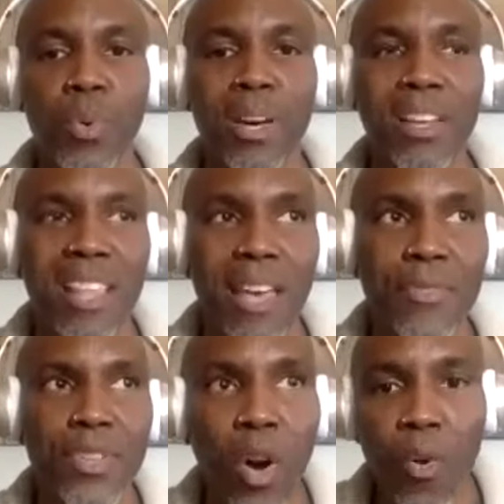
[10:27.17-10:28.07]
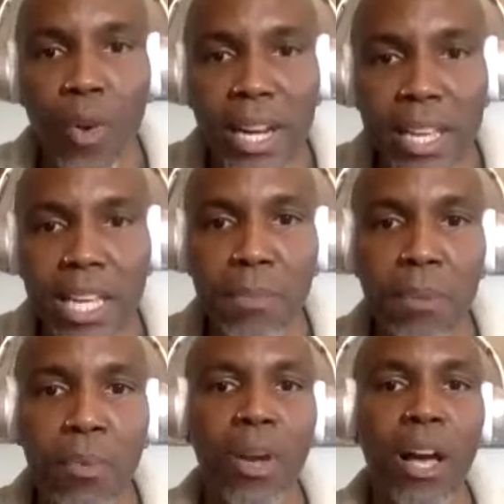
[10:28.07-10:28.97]
So life is already going to
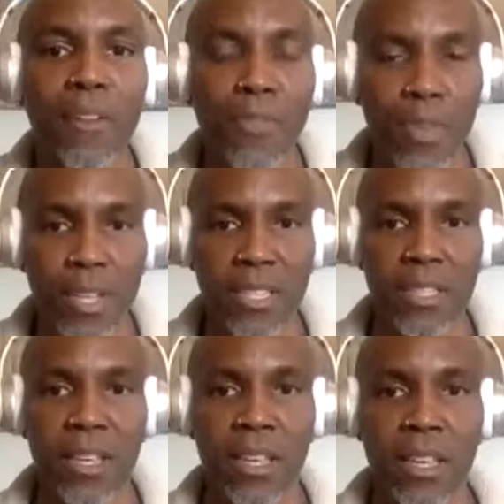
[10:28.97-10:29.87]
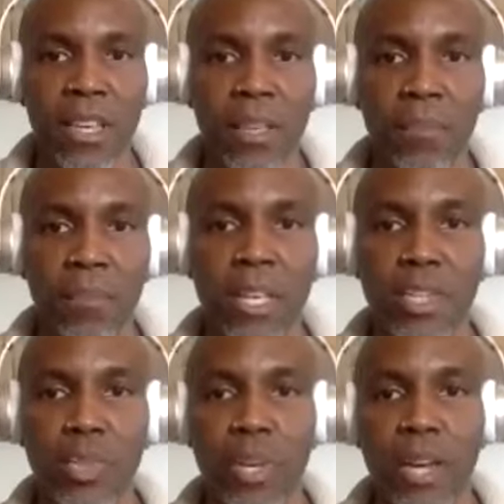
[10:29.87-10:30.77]
be more effortless
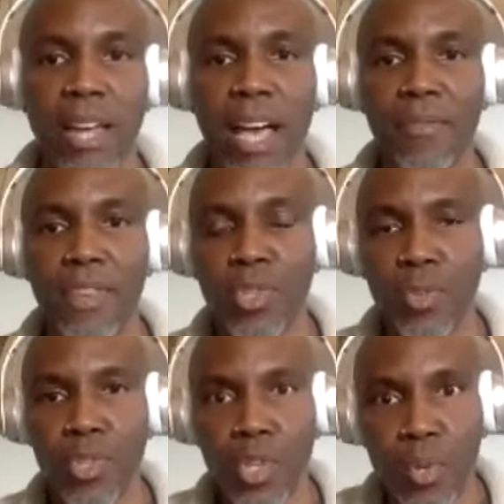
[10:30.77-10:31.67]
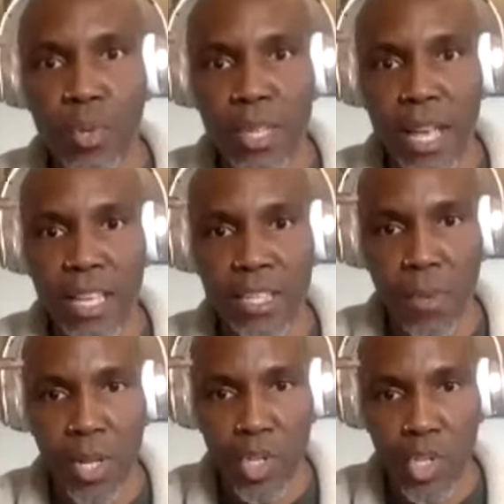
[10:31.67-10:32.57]
because we're not having to use as
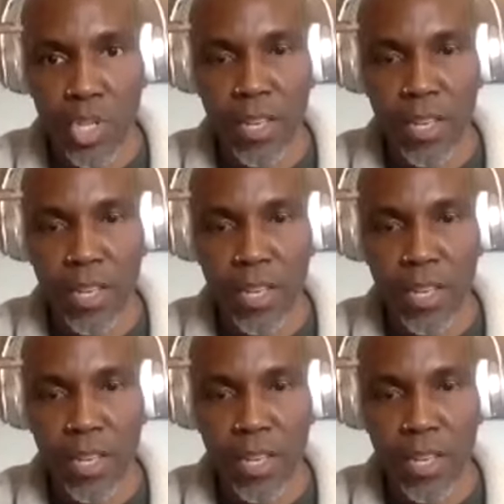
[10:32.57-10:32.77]
much.